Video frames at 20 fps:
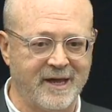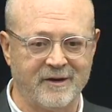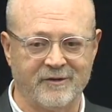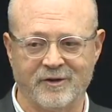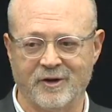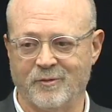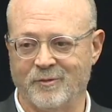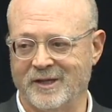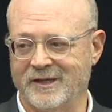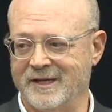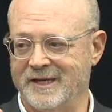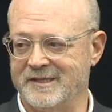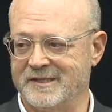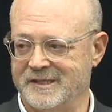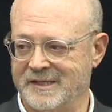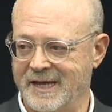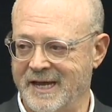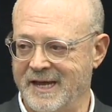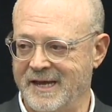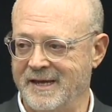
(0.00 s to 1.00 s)
and I don't know what they
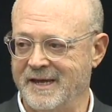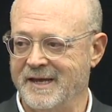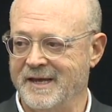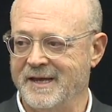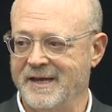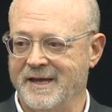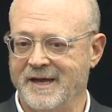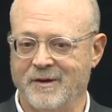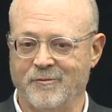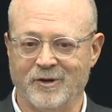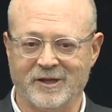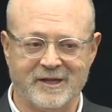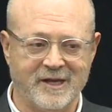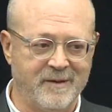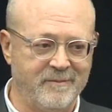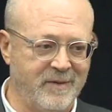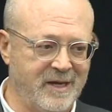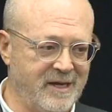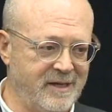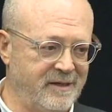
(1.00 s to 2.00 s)
say and what
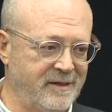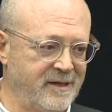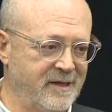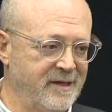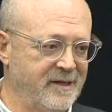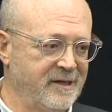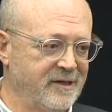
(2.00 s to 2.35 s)
they mean.